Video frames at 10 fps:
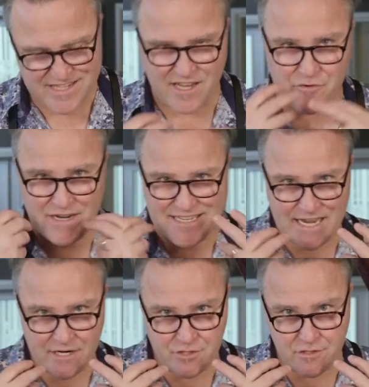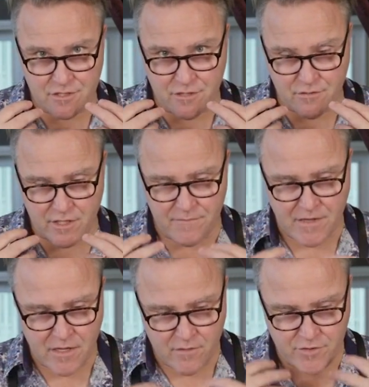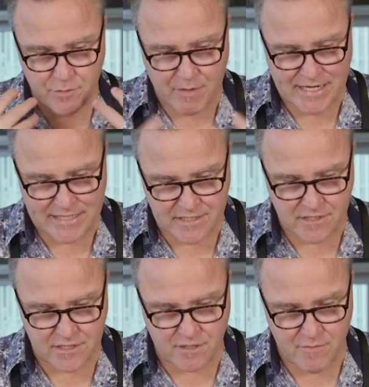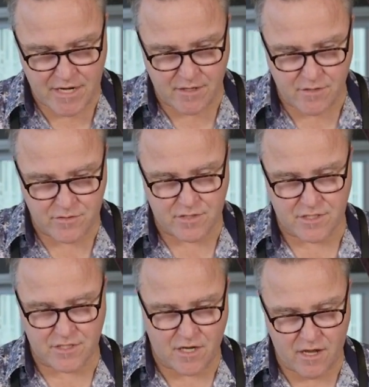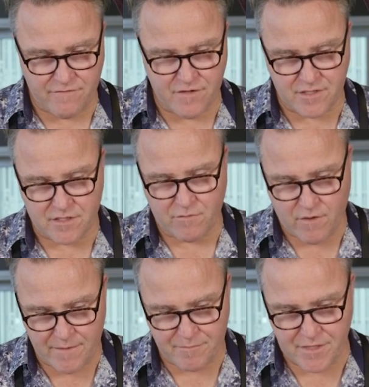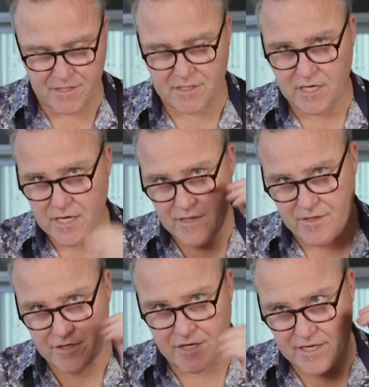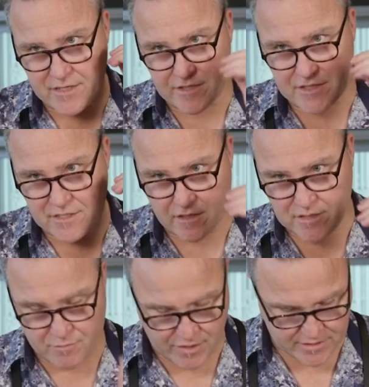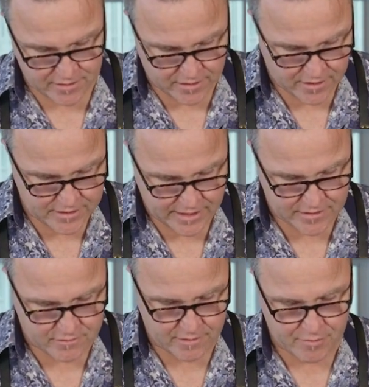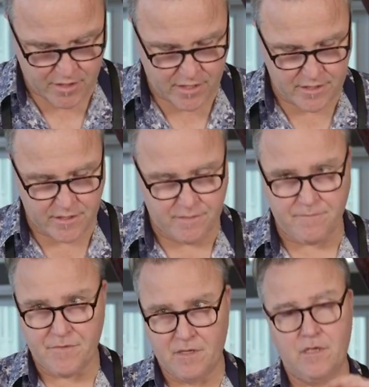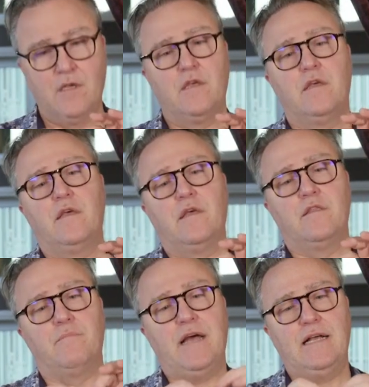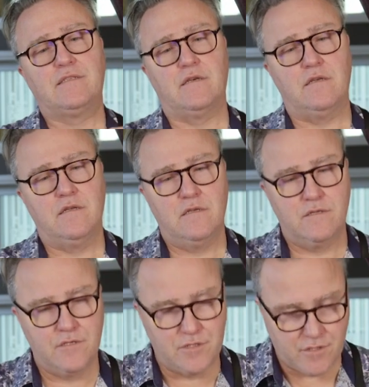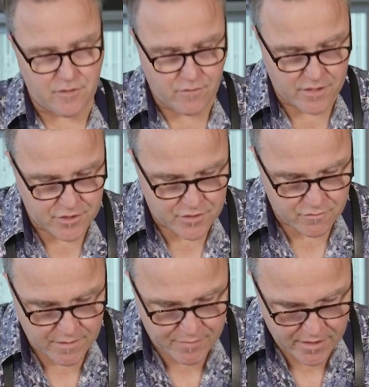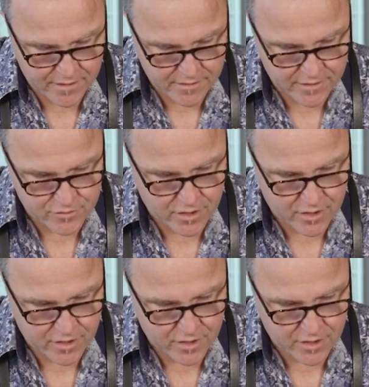Got great texture to it. When you bite into the tomatoes, the softness, the ripeness, then you're gonna get these salt sprites that are gonna dance right behind it. The basil, you're gonna wanna just rip it and